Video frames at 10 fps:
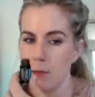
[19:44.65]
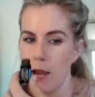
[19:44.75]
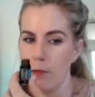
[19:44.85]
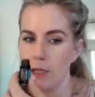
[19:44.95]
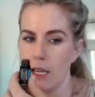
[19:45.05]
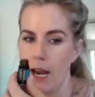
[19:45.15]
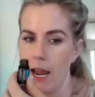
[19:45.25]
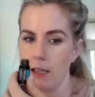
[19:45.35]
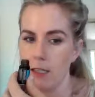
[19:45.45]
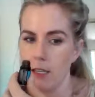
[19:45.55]
to be able to get
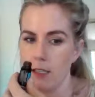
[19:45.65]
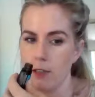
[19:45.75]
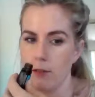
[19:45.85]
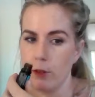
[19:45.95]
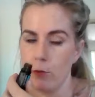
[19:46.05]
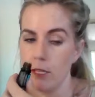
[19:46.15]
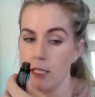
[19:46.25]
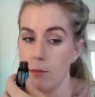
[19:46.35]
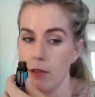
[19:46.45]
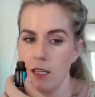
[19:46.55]
access to the little bits
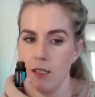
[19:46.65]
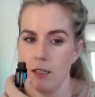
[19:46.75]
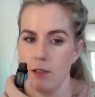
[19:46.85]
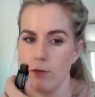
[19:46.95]
and pieces